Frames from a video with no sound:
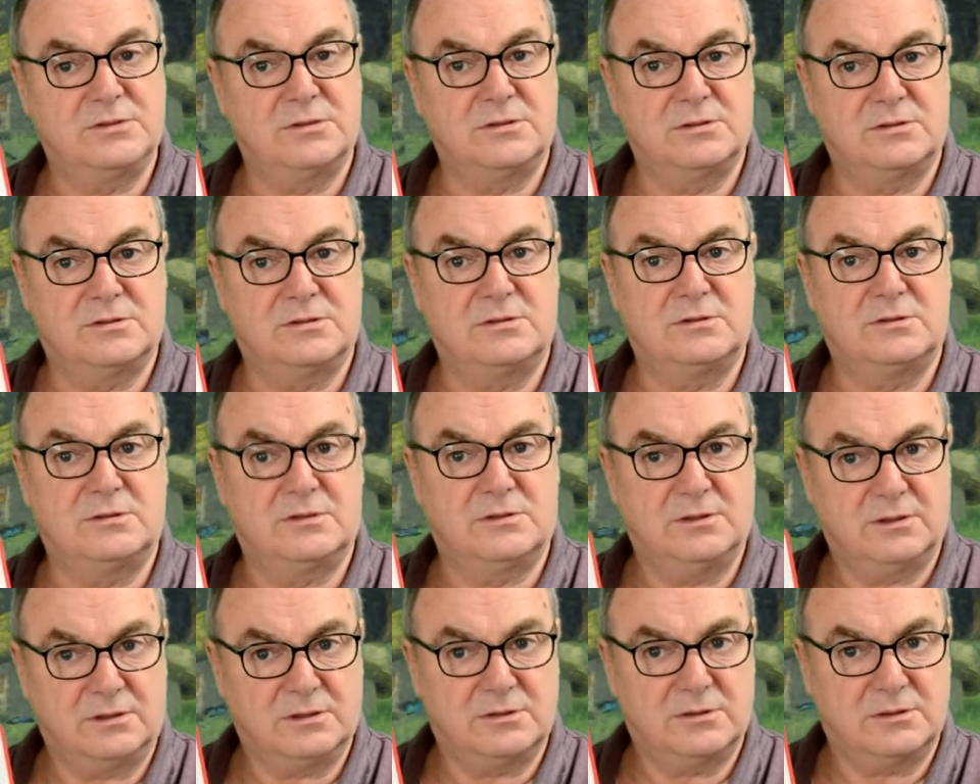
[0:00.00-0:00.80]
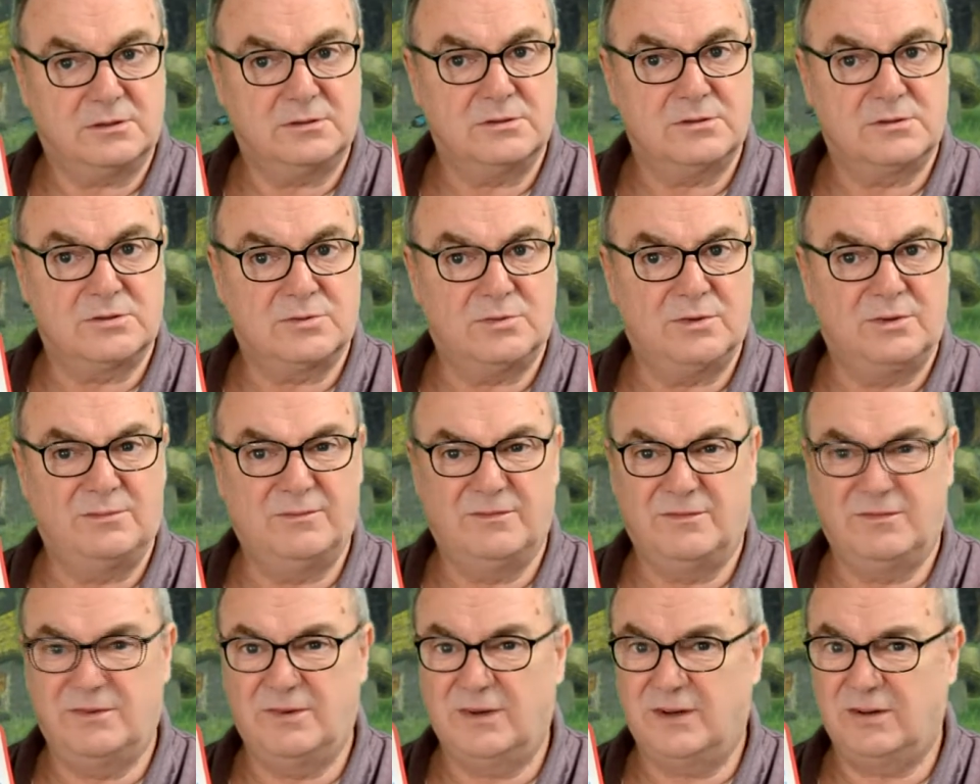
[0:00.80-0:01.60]
Mrs. Duck can
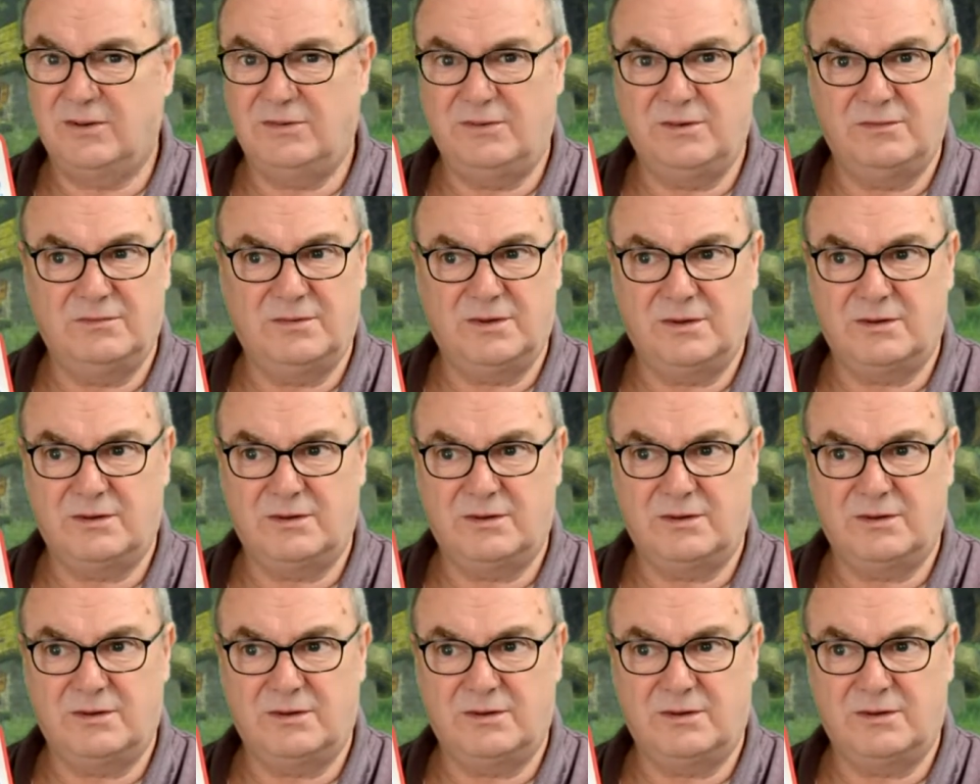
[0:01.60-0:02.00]
swim very,